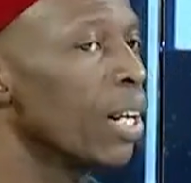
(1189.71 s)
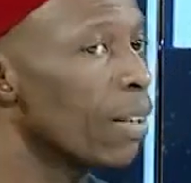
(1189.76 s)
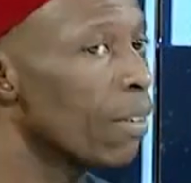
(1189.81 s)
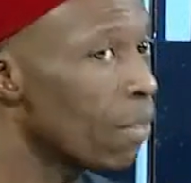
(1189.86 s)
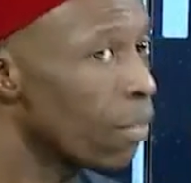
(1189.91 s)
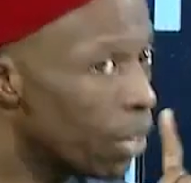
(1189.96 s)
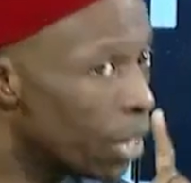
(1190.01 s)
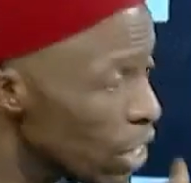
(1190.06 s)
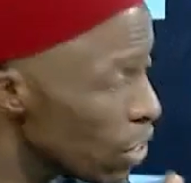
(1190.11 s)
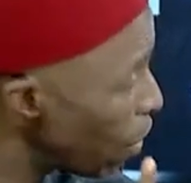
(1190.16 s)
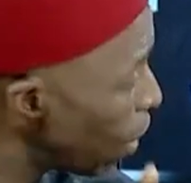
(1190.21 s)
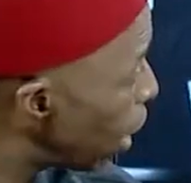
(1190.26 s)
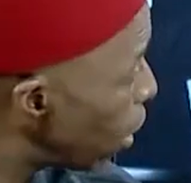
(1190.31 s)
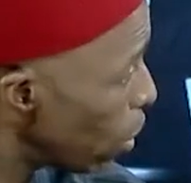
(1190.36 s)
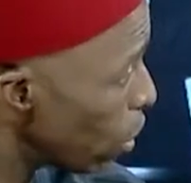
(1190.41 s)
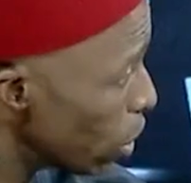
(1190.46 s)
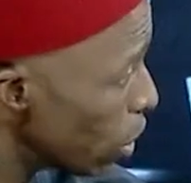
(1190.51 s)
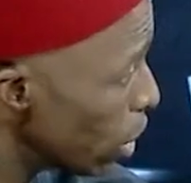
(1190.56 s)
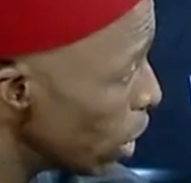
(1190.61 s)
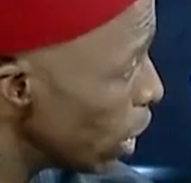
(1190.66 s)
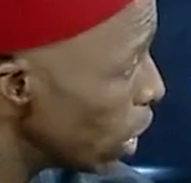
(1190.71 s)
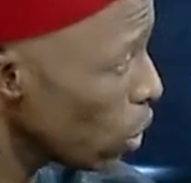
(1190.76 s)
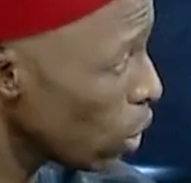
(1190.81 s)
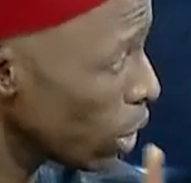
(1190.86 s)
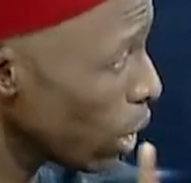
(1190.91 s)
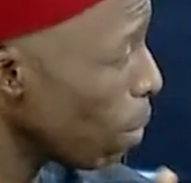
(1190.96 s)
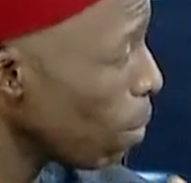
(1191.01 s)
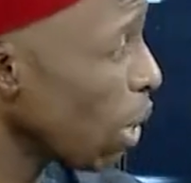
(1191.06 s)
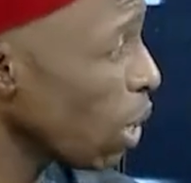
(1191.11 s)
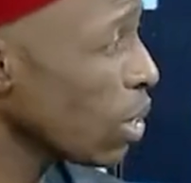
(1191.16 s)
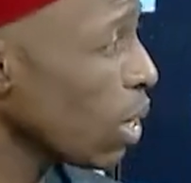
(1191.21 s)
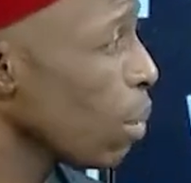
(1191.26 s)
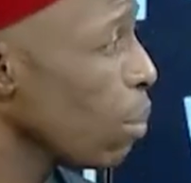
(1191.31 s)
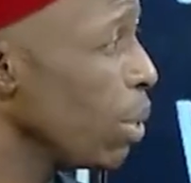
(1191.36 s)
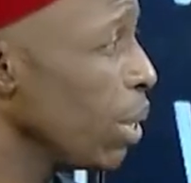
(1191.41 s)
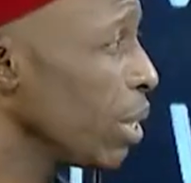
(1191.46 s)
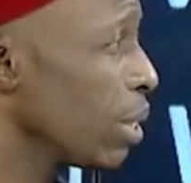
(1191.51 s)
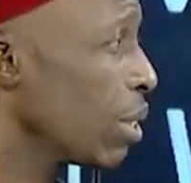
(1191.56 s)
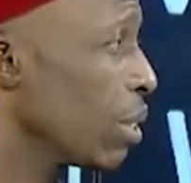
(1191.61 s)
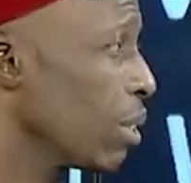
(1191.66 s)
This virus is not about a
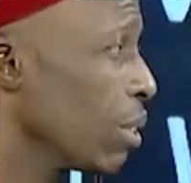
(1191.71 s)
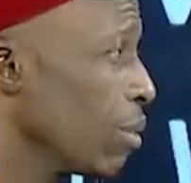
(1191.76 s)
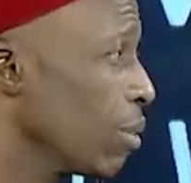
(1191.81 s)
bit.